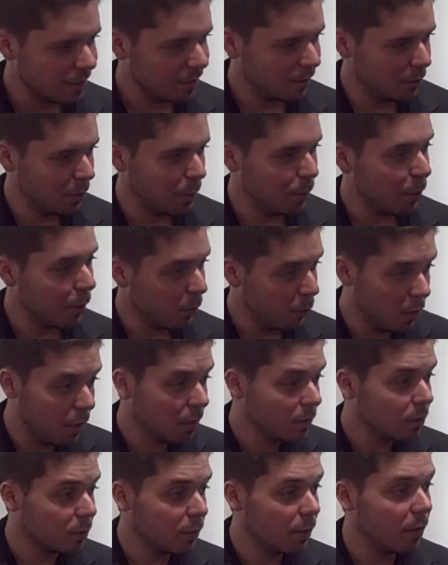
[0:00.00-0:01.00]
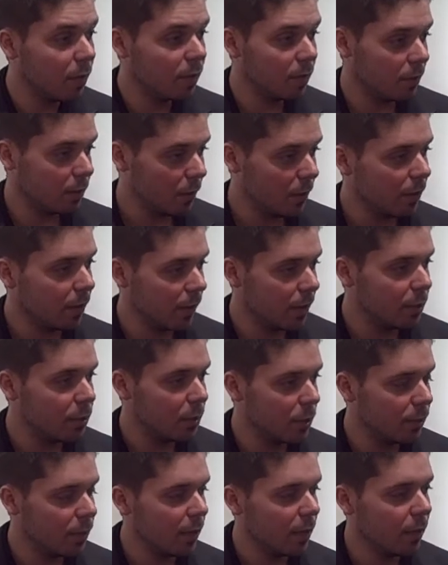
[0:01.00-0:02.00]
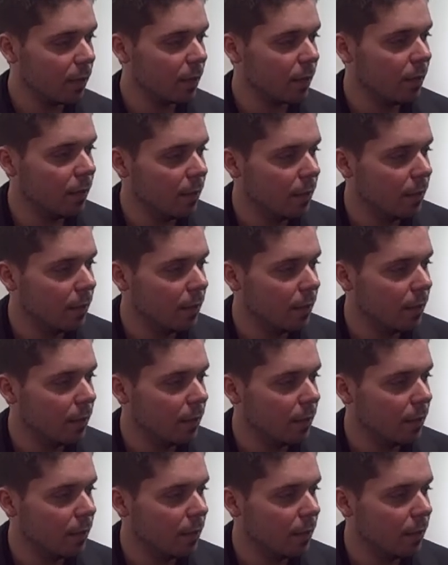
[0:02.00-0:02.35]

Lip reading: literally putting walls around the edge of the painting.